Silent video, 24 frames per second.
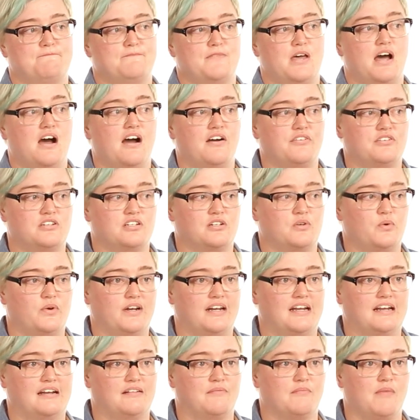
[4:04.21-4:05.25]
After
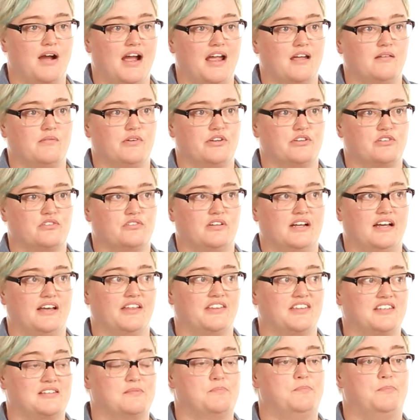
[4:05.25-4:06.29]
quitting, my emotional health
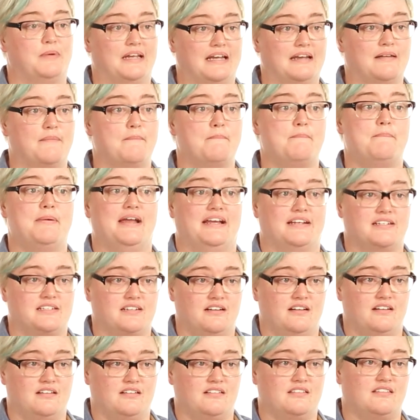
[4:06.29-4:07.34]
has been better
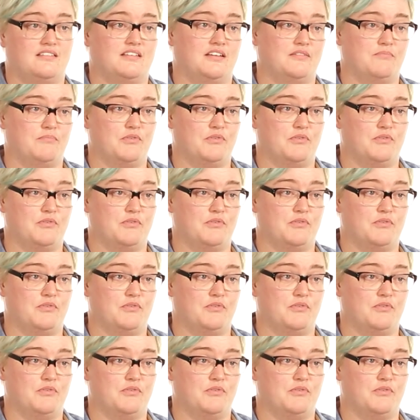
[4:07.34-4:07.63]
than